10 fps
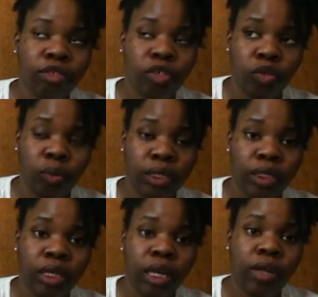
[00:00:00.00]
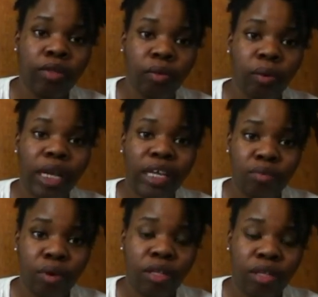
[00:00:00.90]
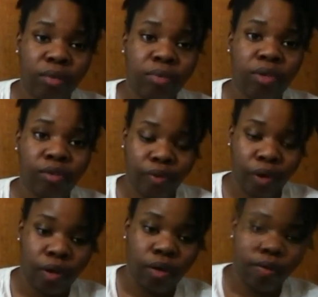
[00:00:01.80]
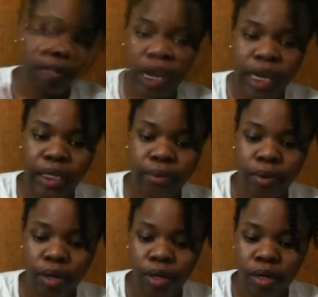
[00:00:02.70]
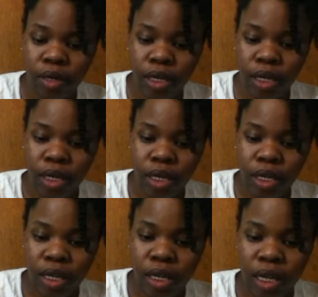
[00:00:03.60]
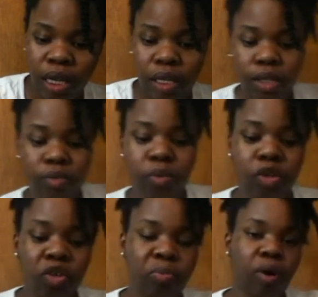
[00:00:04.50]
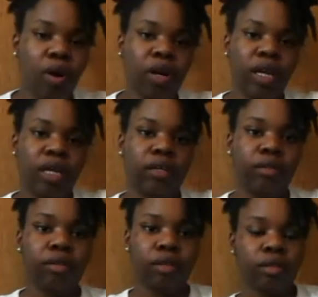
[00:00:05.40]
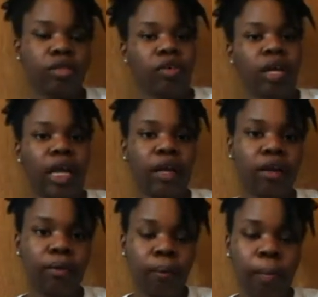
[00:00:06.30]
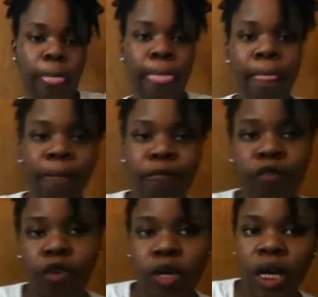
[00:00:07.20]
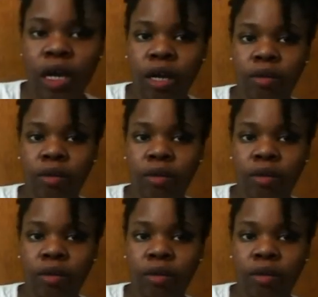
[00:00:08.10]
your twist the way you want them to fall. So the next one is when you're parting your hair for,